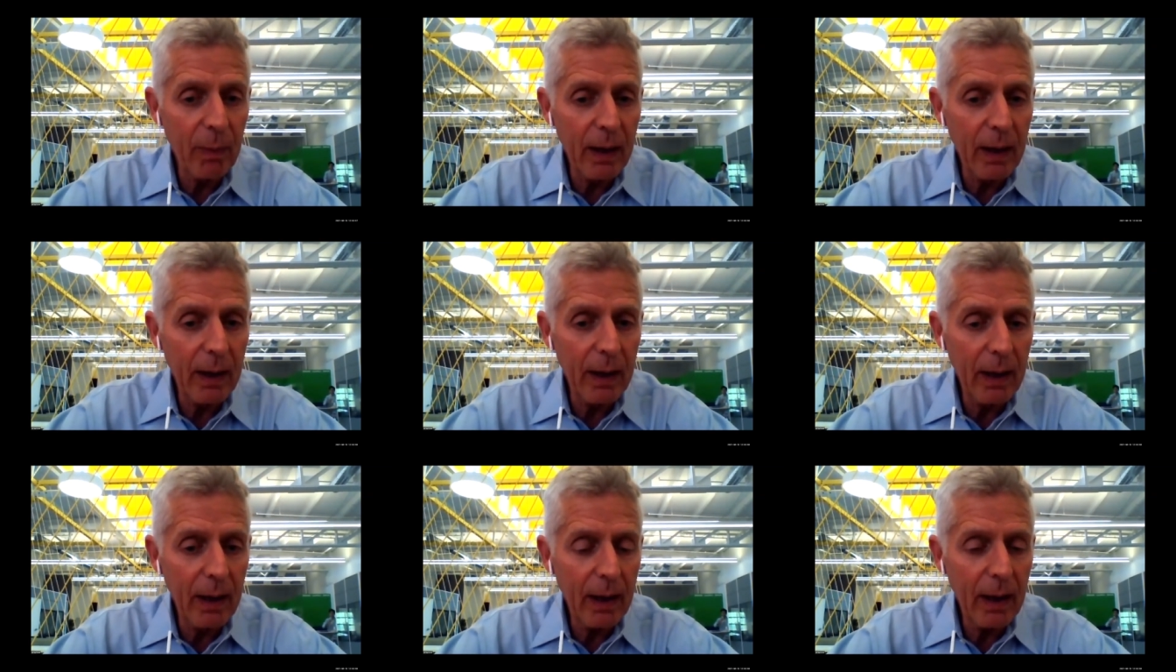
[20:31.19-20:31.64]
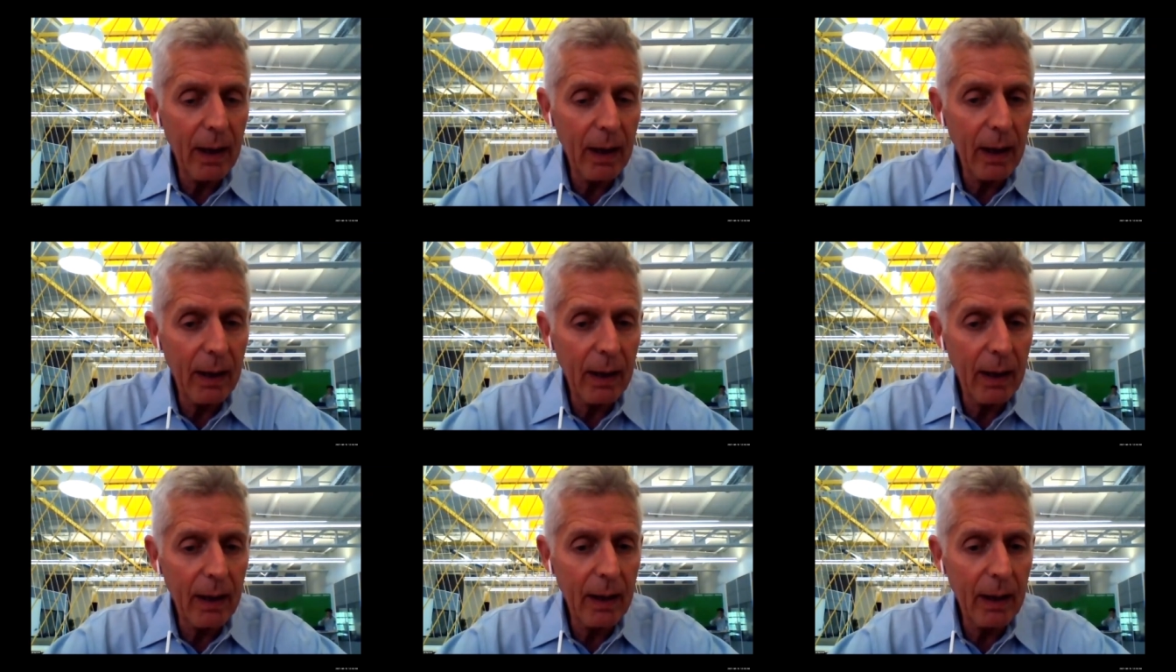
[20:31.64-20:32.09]
but I
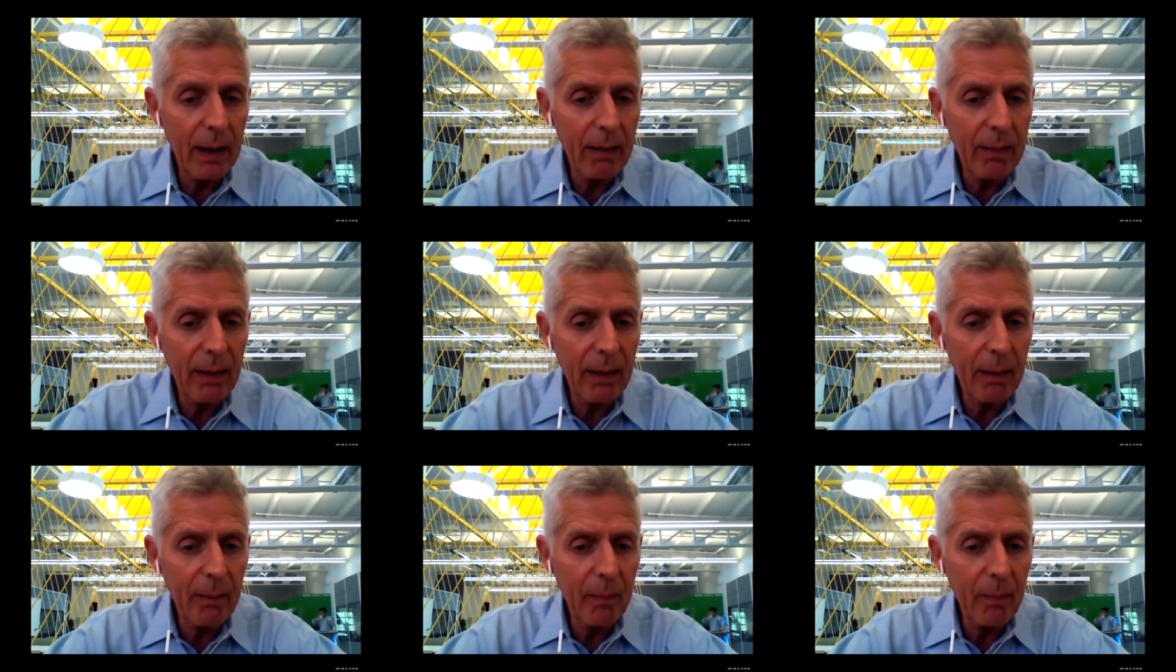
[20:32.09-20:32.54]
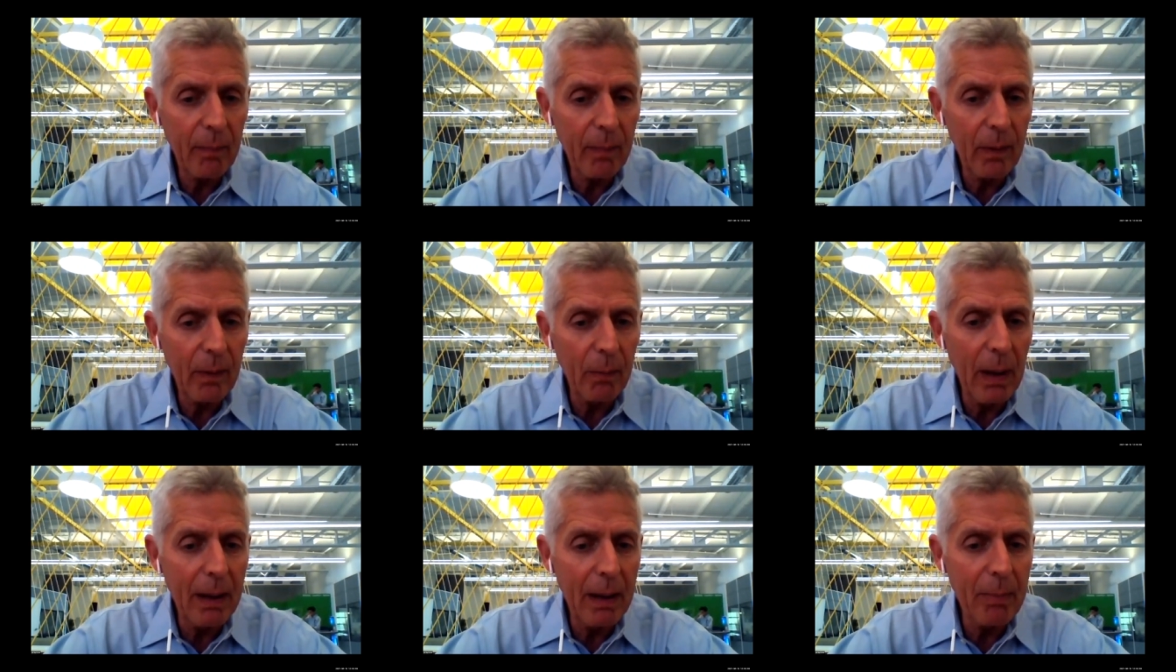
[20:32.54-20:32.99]
I think
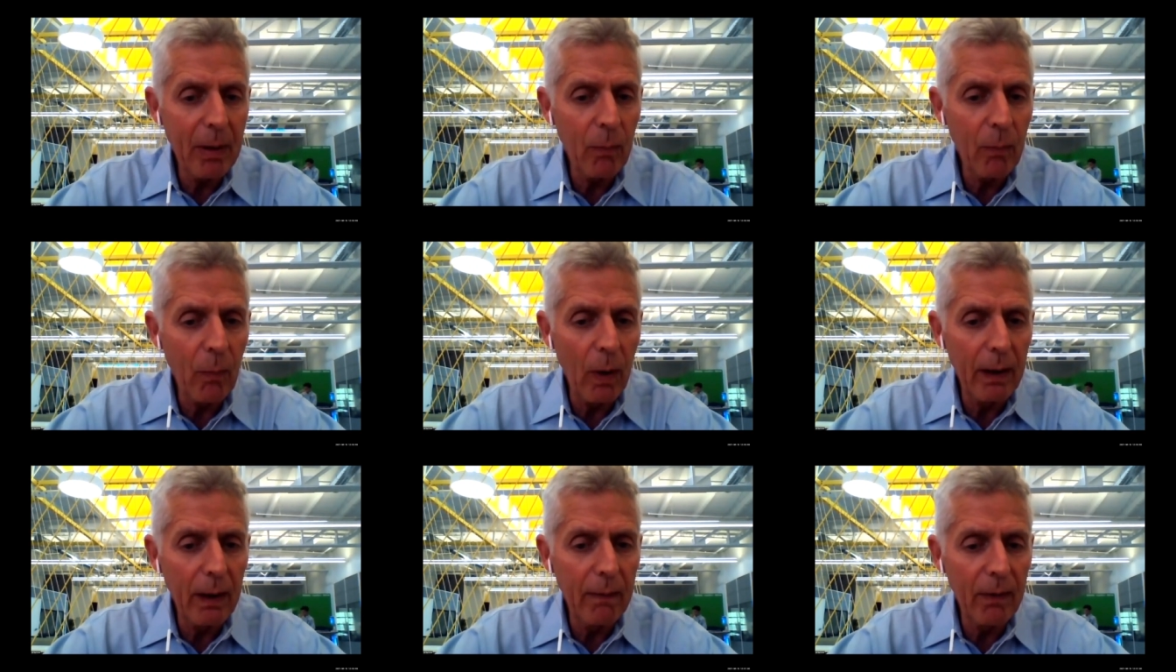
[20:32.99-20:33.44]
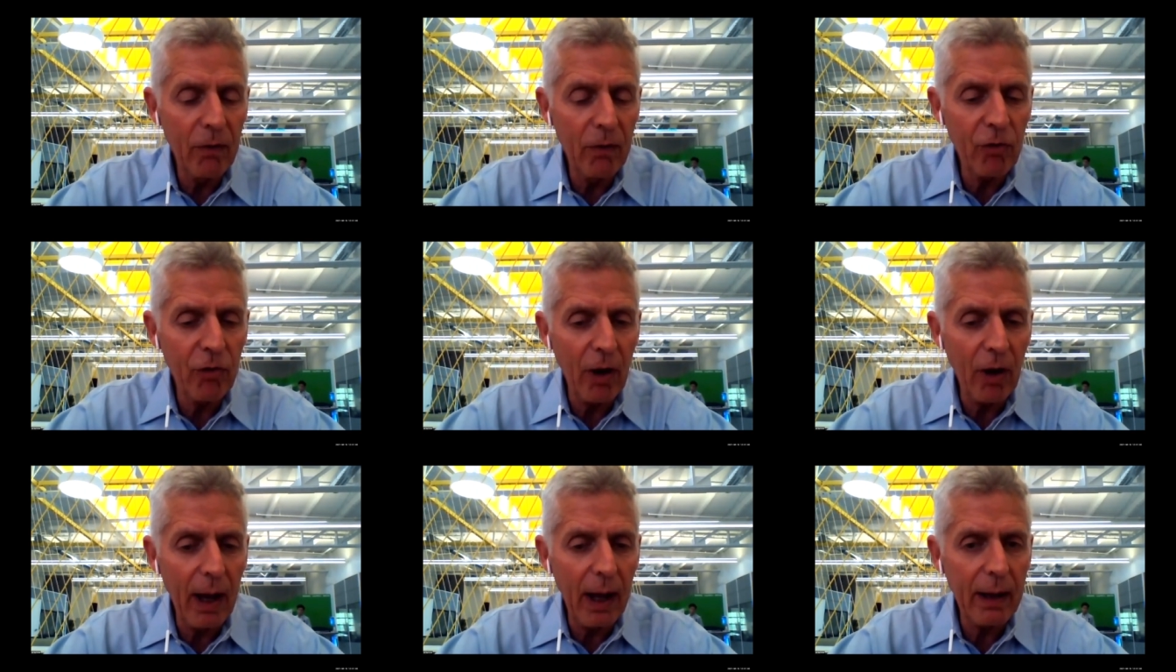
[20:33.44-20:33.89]
there may be one in the
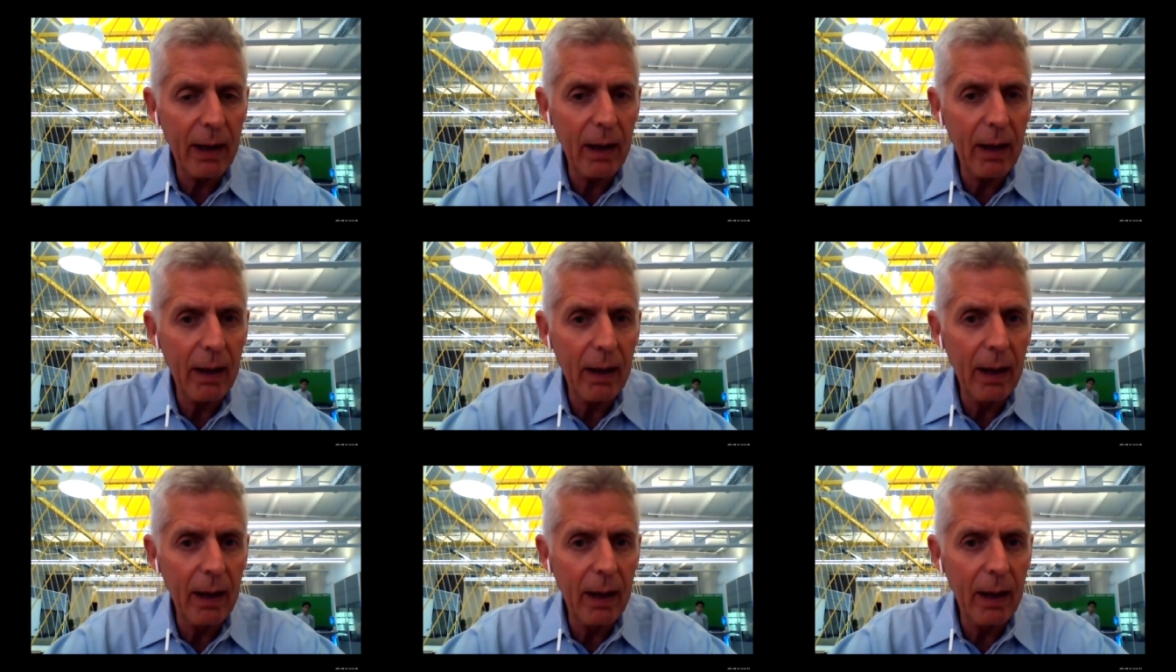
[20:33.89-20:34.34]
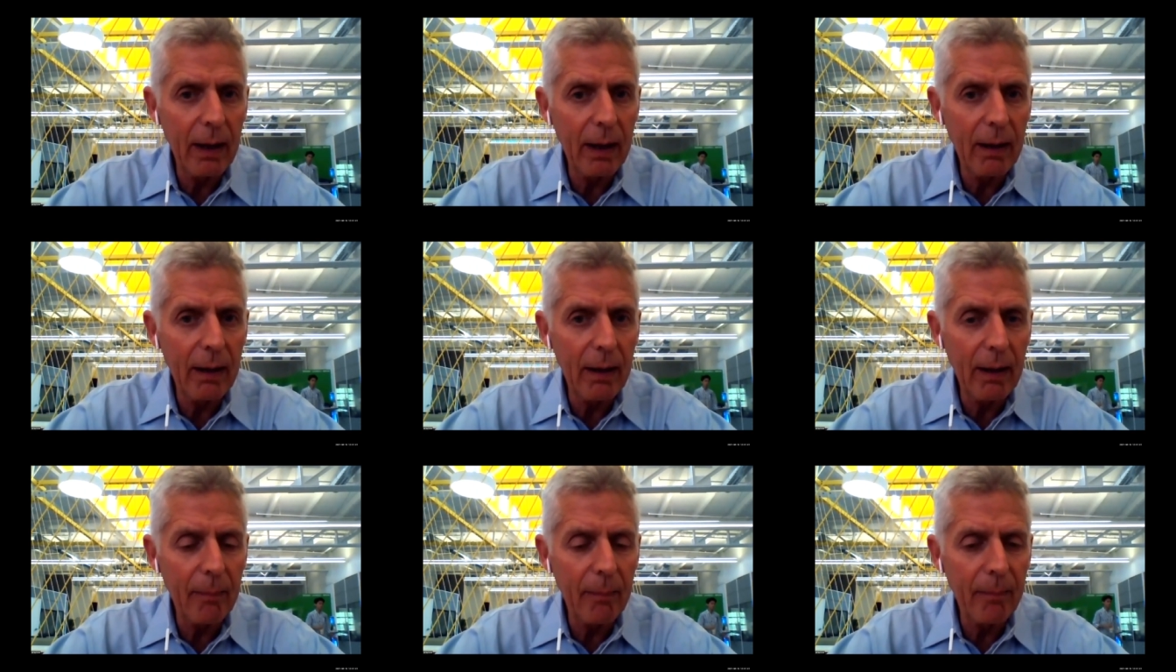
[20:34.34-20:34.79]
chat.
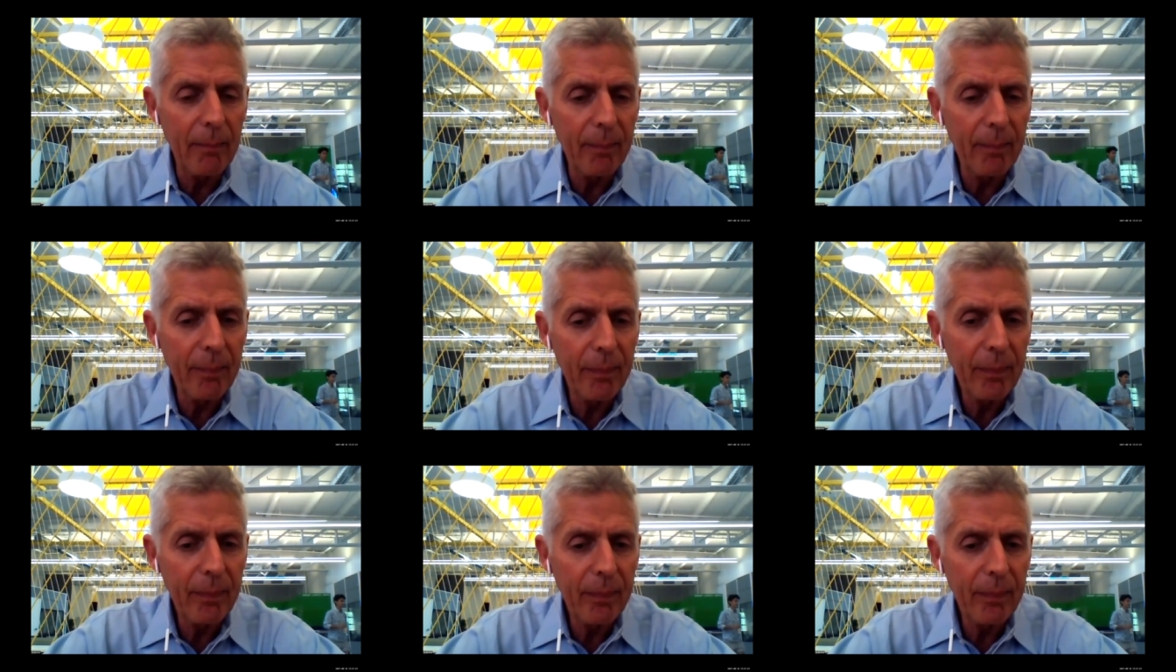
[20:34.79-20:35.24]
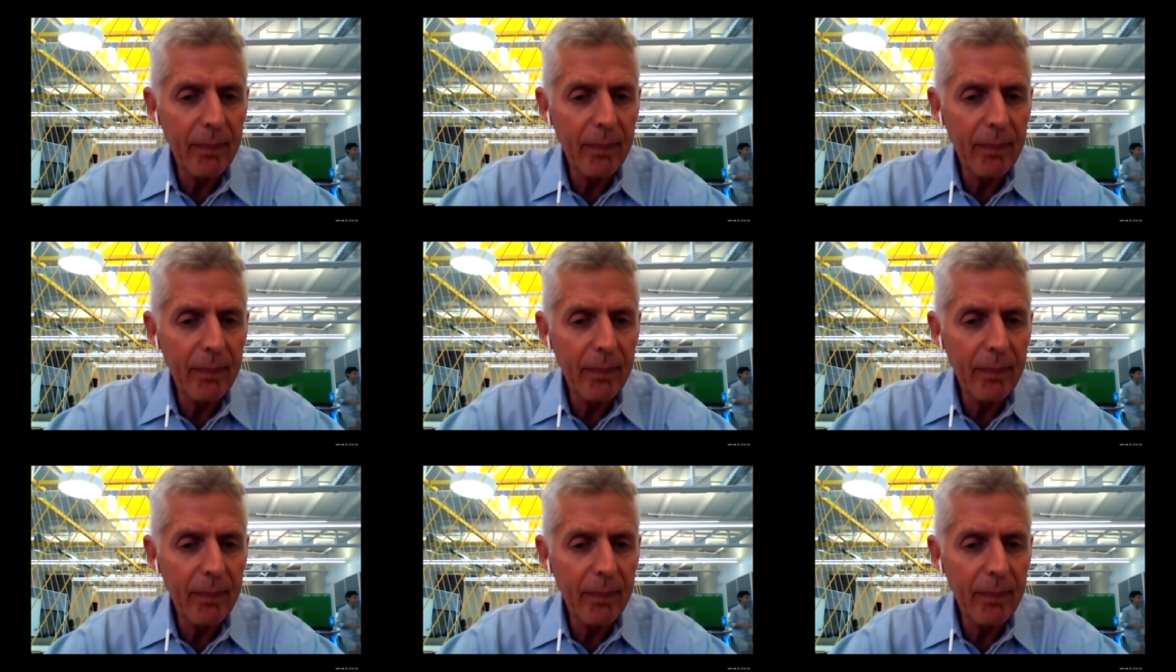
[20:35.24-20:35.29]
And um,